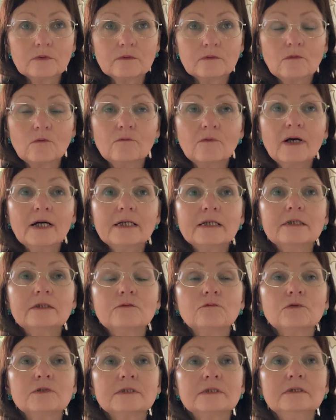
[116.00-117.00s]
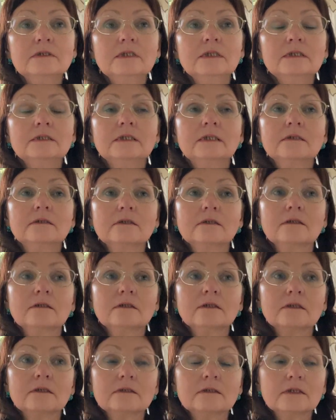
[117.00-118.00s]
Why it was needed?
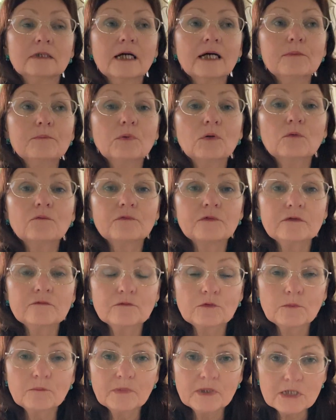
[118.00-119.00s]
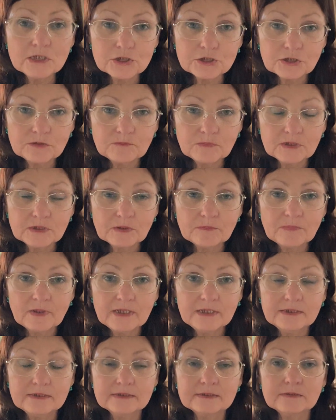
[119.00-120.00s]
Type of information
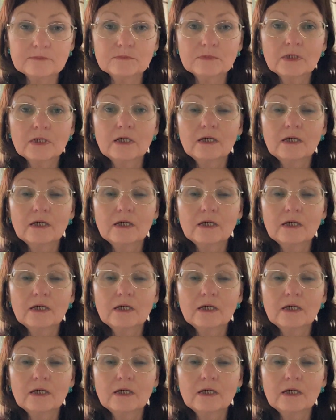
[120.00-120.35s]
metabolism